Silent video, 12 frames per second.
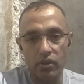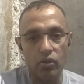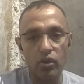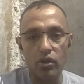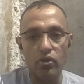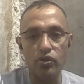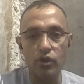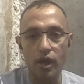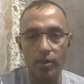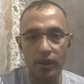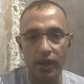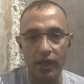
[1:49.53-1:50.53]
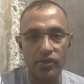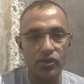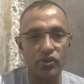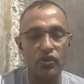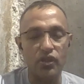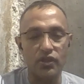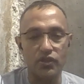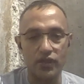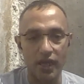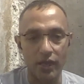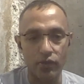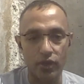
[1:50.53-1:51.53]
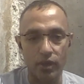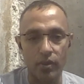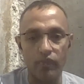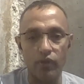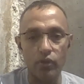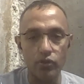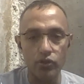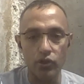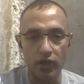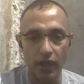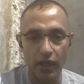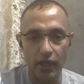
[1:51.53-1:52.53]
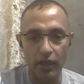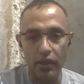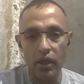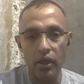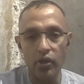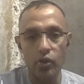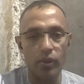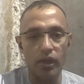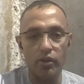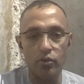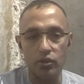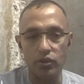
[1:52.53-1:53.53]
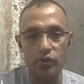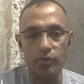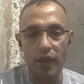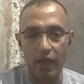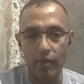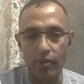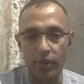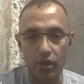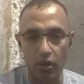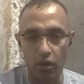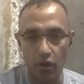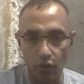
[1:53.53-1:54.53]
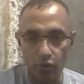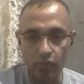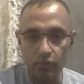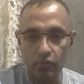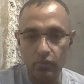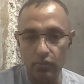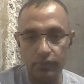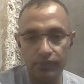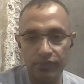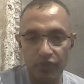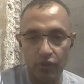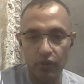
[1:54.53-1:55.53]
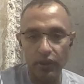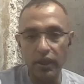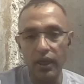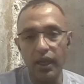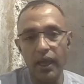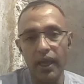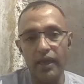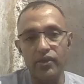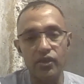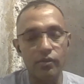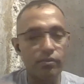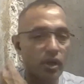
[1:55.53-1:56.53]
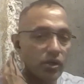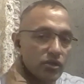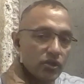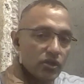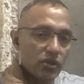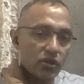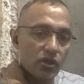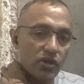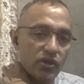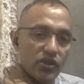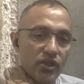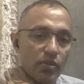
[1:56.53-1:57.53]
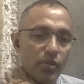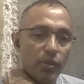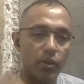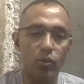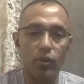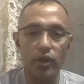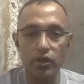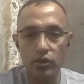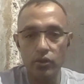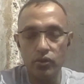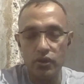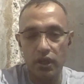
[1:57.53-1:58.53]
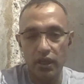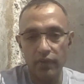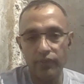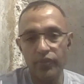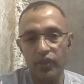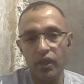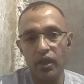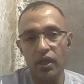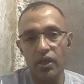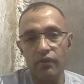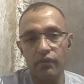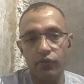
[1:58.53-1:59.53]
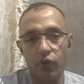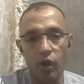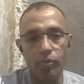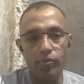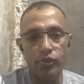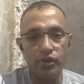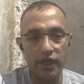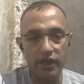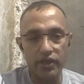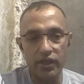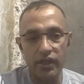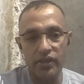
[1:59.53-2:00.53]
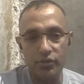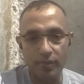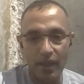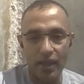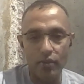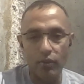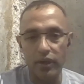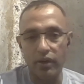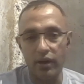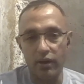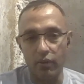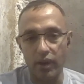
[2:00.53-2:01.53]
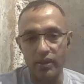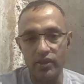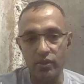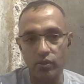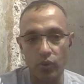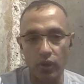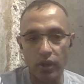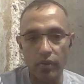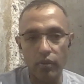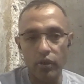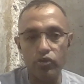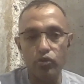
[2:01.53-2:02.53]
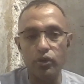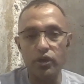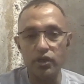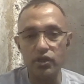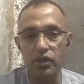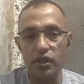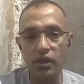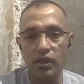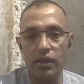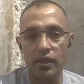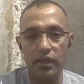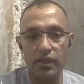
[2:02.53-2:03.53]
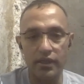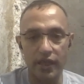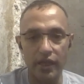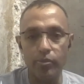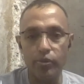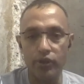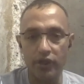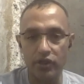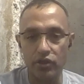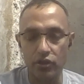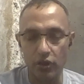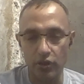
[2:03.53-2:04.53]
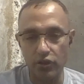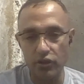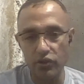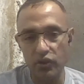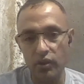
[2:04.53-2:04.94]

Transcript: You can lose your applications, it's downtime. If you lose your data, you might as well just pack up and go home. Right? And so most of the solutions that people were using for protection against malware and ransomware are traditional data protection solutions.